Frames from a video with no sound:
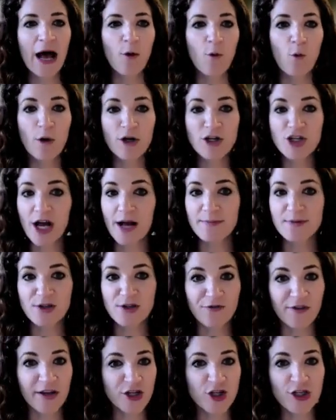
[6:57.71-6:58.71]
which
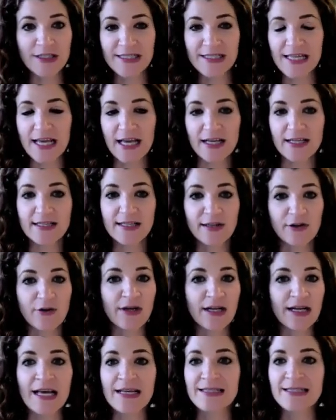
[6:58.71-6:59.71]
observations they
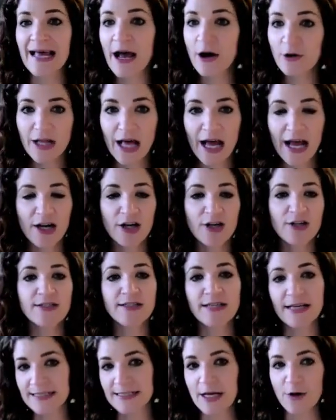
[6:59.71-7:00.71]
excluded as
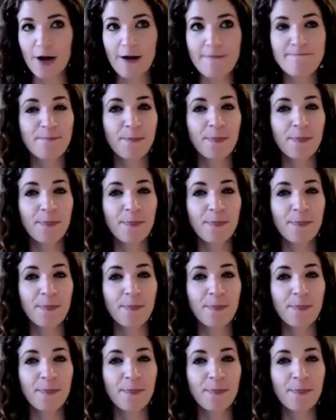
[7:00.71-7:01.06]
outliers, et cetera.